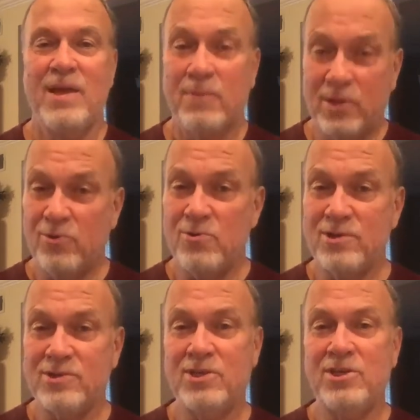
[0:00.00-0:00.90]
But the Lord
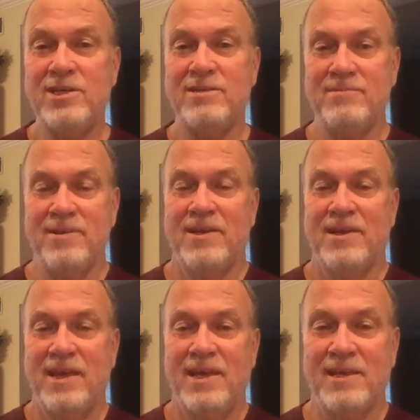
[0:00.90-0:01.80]
is good,
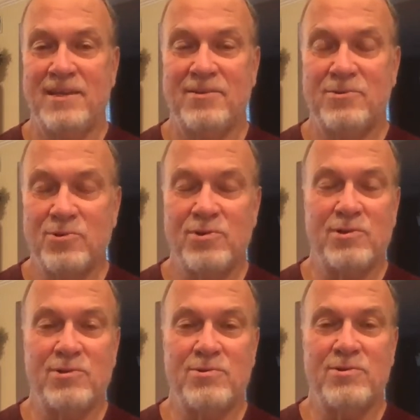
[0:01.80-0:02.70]
and the joy of the
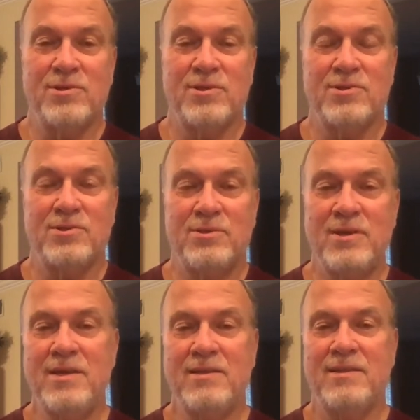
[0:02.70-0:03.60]
Lord is our
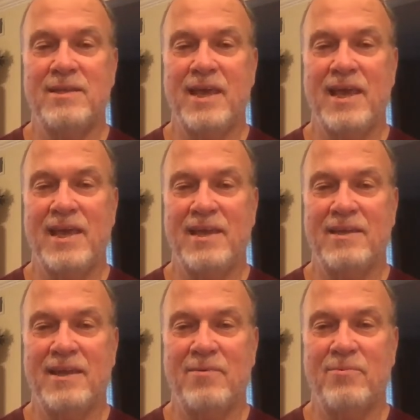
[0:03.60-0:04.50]
strength, and
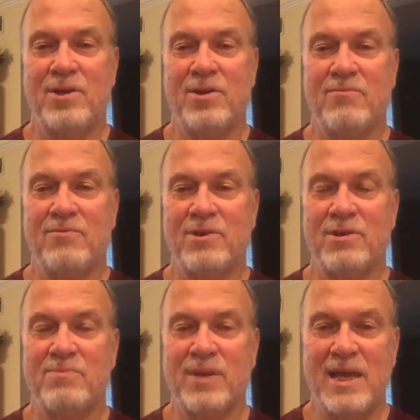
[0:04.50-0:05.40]
uh, we are
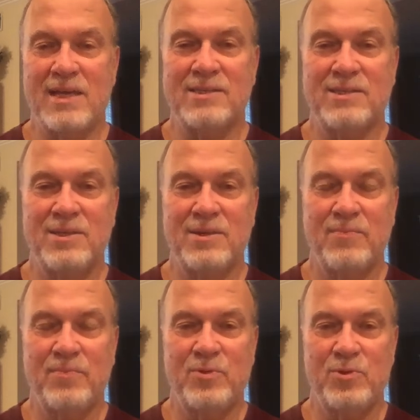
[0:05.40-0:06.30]
very blessed
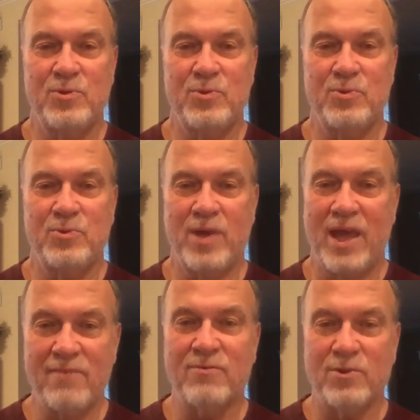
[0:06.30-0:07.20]
to
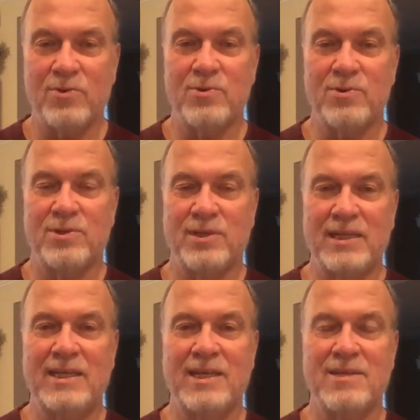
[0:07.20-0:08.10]
have the Lord to
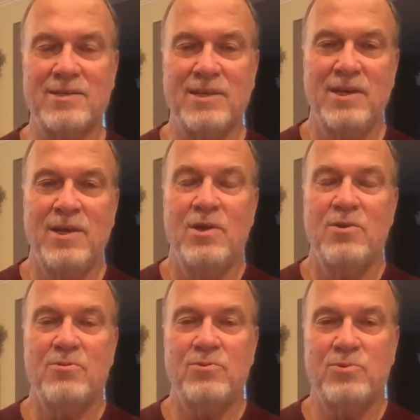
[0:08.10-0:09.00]
lead us
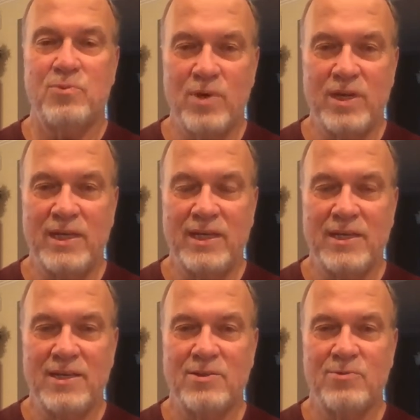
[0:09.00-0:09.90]
through
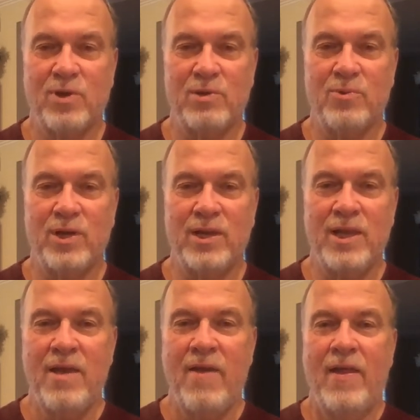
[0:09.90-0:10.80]
2021.
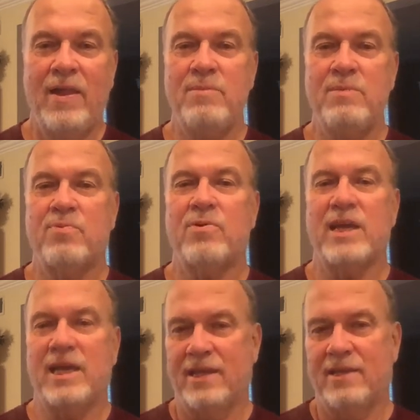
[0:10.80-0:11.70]
Let me
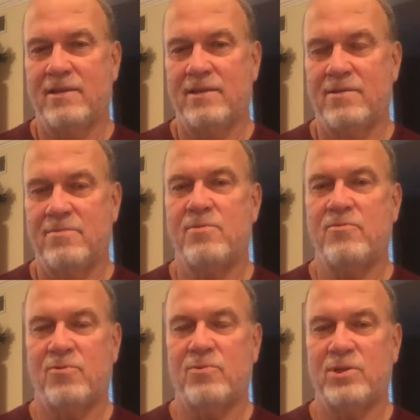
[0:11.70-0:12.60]
pray
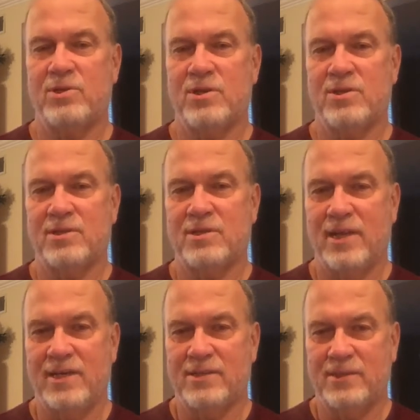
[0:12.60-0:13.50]
before we start this
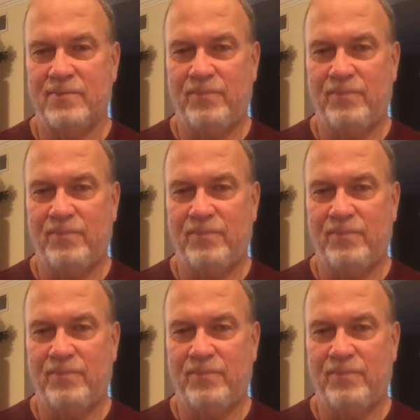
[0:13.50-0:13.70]
lesson.